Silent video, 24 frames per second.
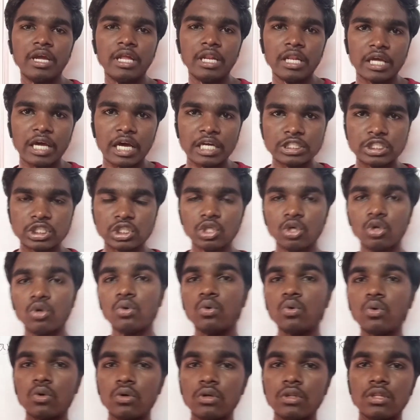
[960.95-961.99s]
In case
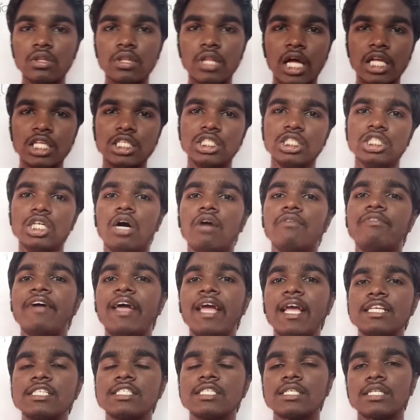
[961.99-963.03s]
2, the g of
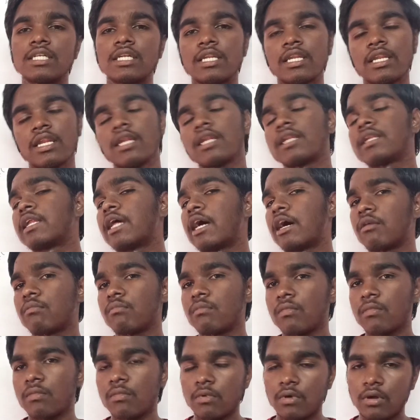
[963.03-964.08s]
x
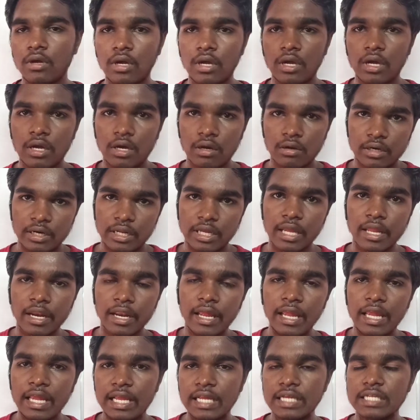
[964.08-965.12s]
term
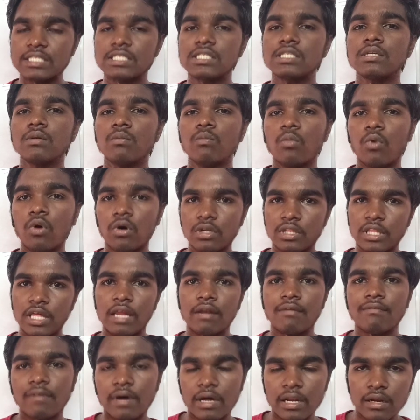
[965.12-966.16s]
degree is more
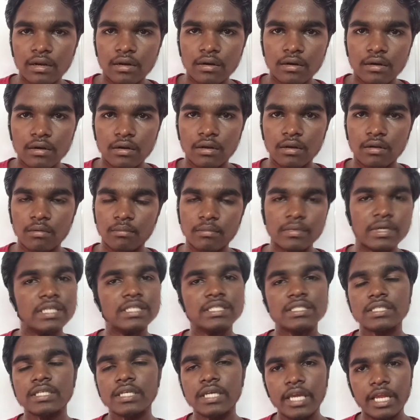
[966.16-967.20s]
than 1,
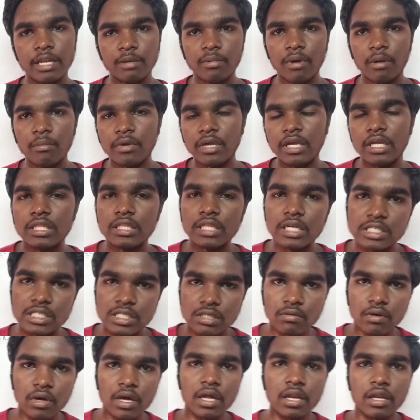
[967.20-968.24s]
means it may be the
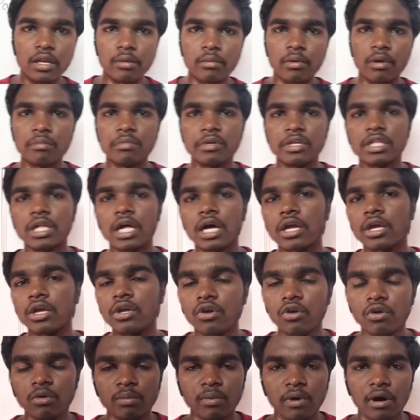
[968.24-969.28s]
square, it may be the
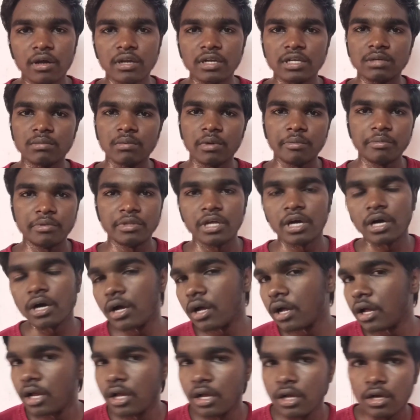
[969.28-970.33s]
cube, or it may be
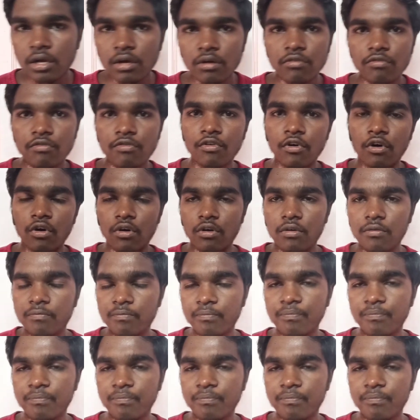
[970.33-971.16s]
the 4.